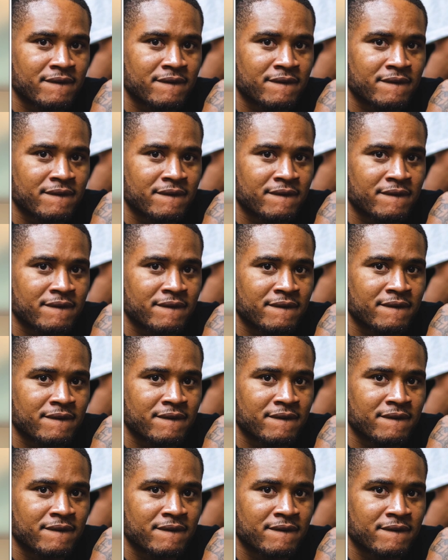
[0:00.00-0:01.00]

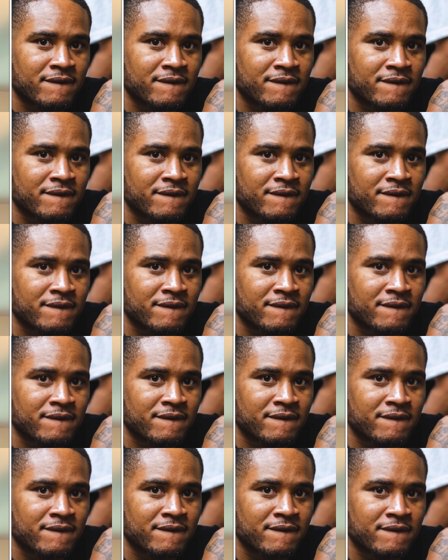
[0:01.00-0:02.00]

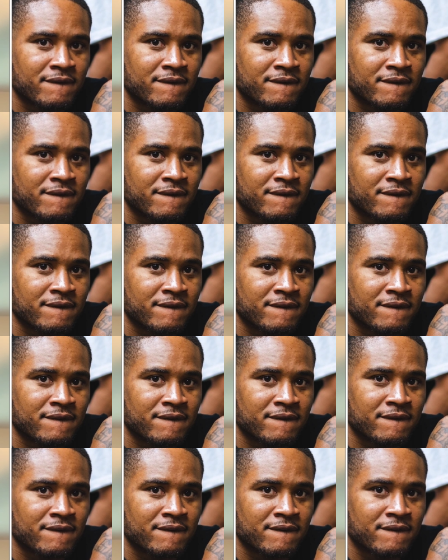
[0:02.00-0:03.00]

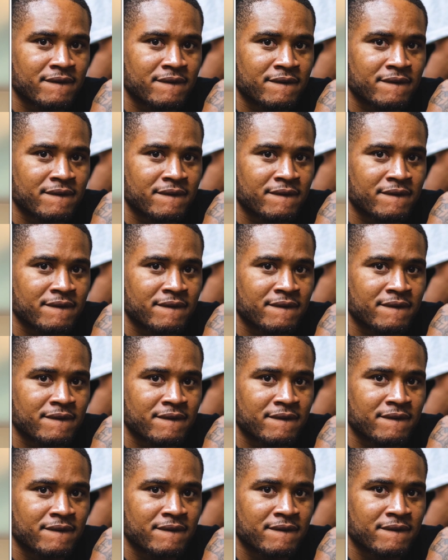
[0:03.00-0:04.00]

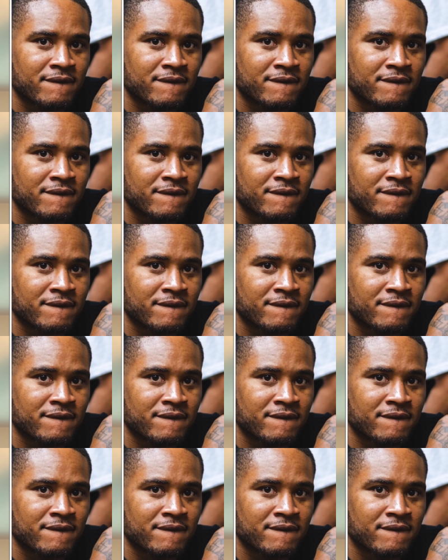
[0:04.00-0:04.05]
The person shown says nothing.